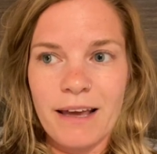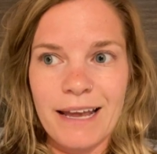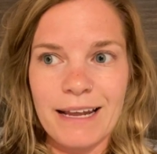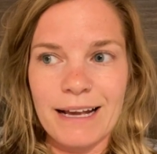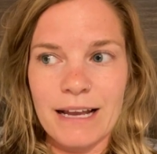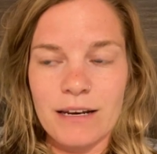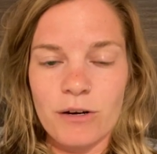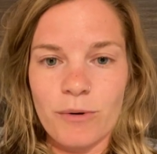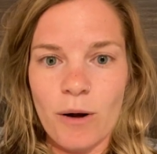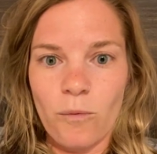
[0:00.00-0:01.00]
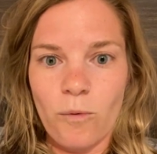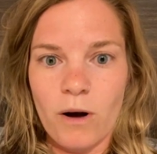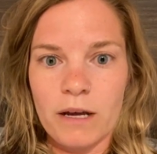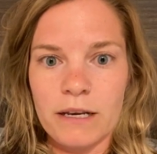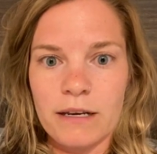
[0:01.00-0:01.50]
And I got in around
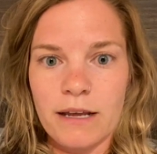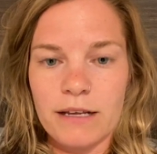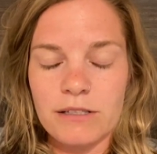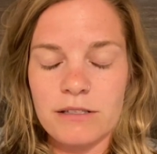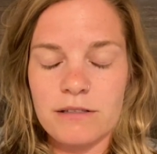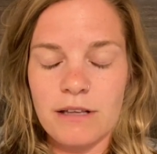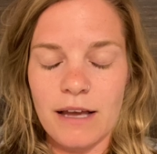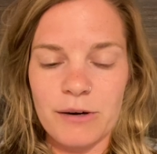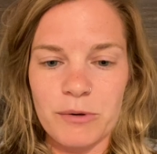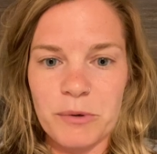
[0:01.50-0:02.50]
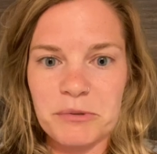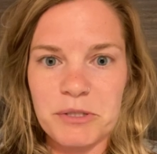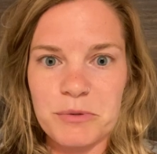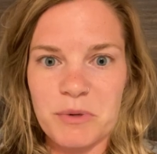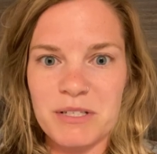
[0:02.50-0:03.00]
1 and I don't know,
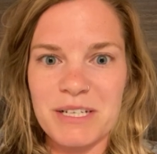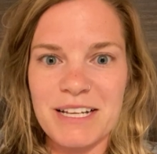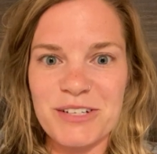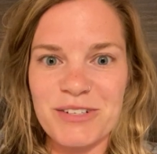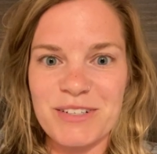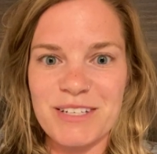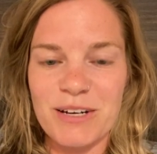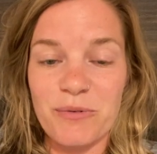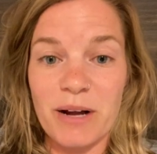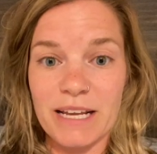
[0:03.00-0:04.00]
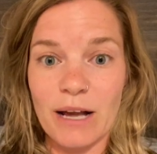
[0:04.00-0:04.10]
just wasn't interested in waiting.